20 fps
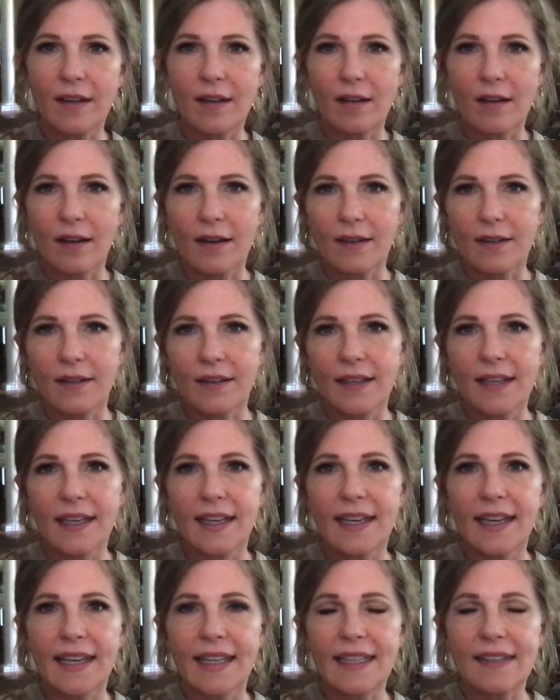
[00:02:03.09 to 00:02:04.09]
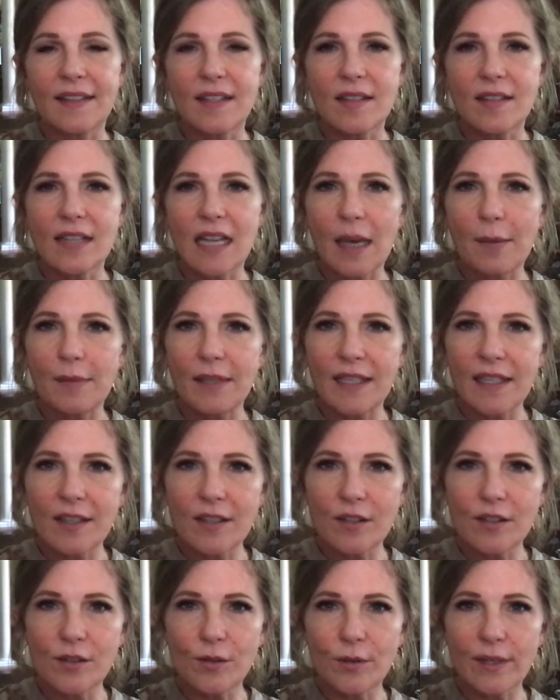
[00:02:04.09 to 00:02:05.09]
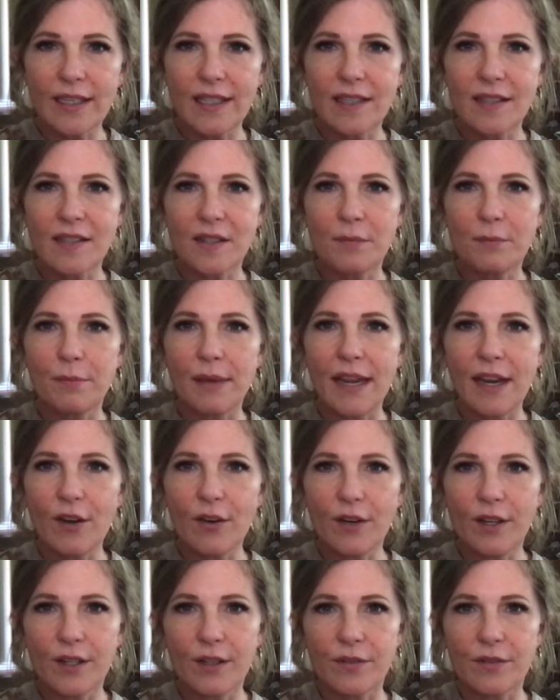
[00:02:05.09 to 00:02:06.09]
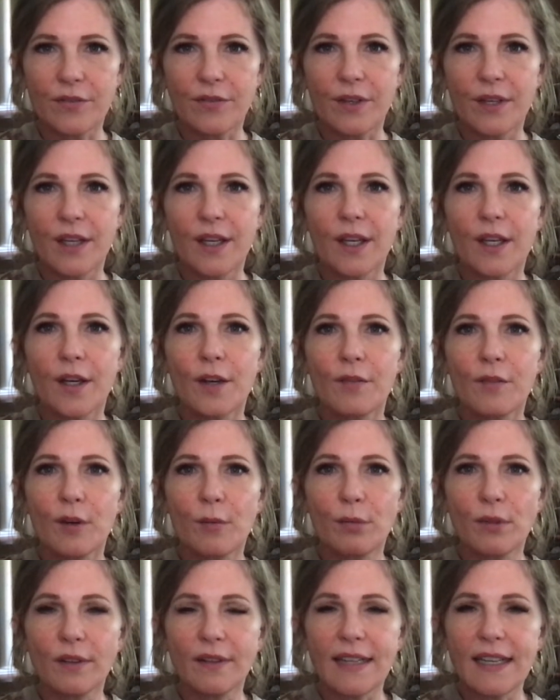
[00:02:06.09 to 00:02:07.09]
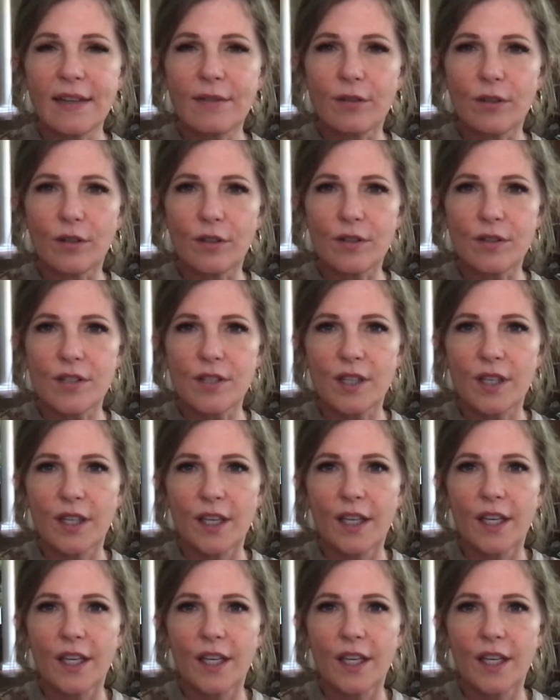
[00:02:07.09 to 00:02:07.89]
God. And at this time in history, it is imperative for believers